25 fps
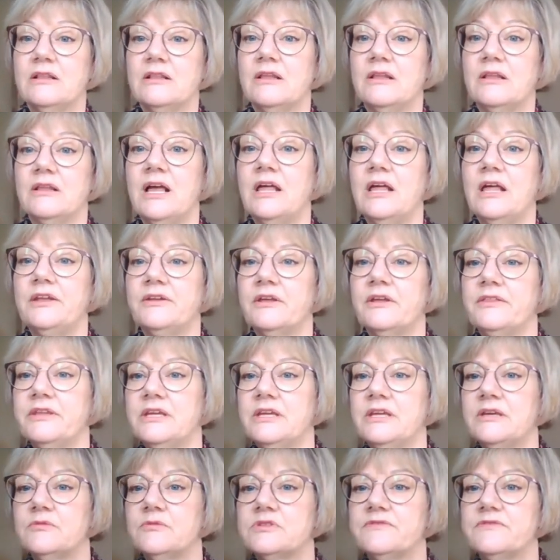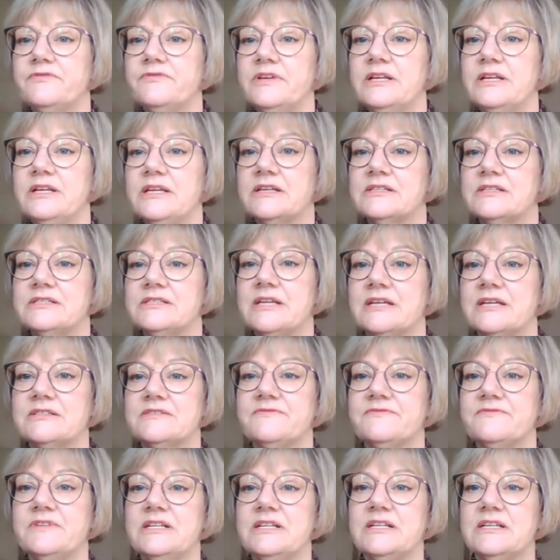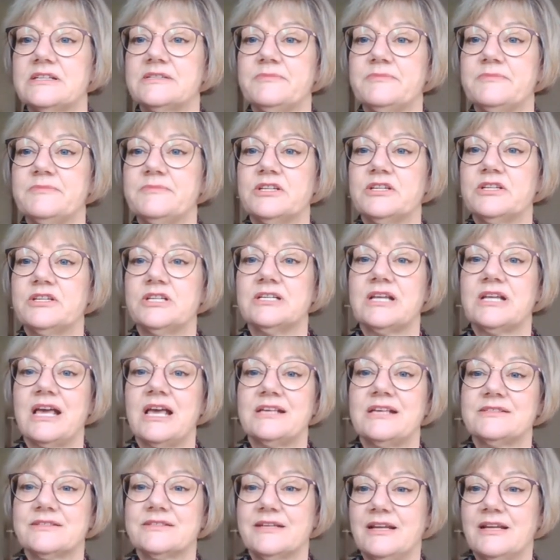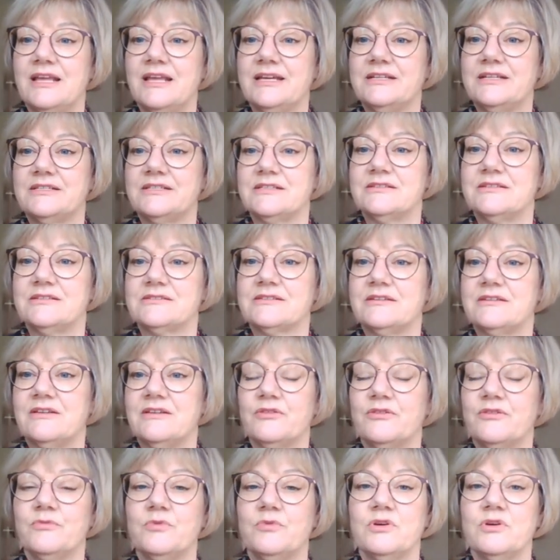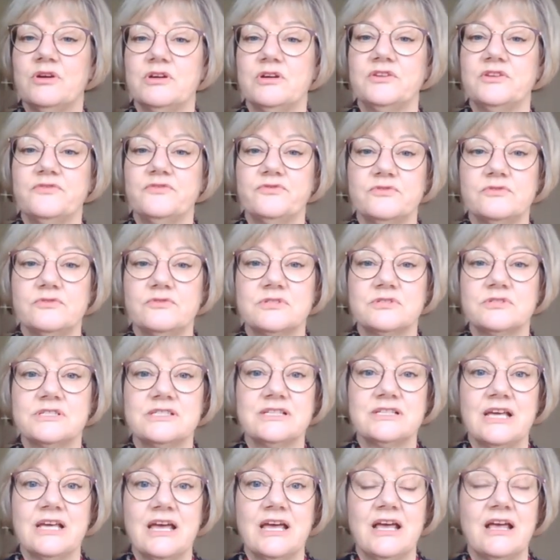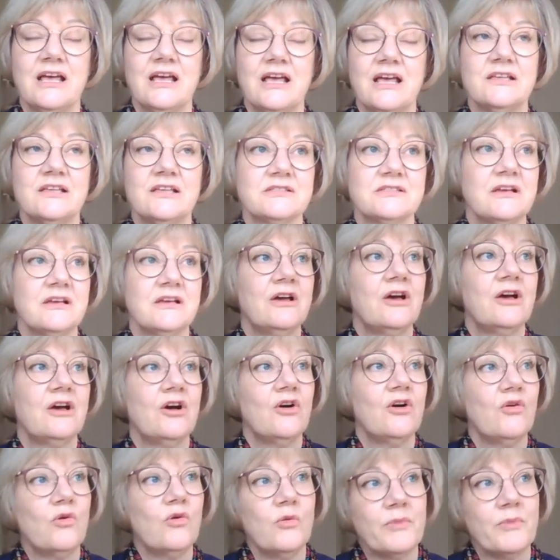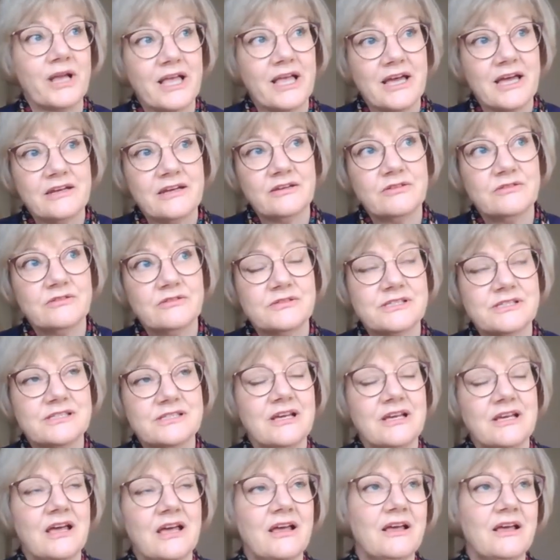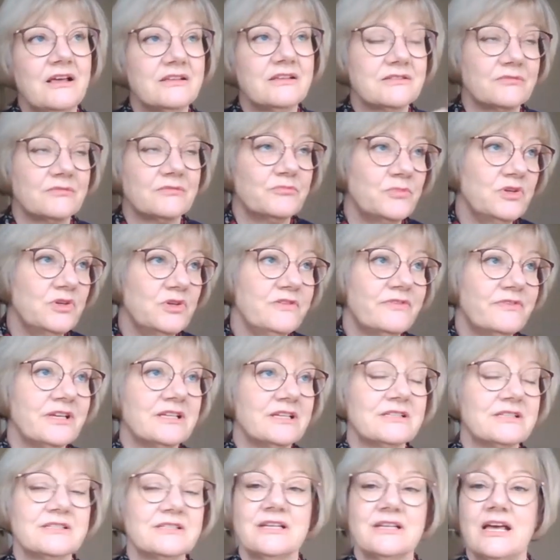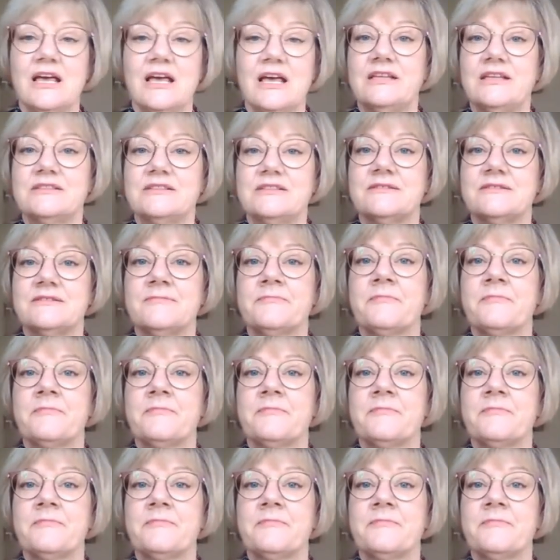And I think it was Felix, yes, Felix mentioned escalators, another word for stairs, or mechanical stairs, moving stairs.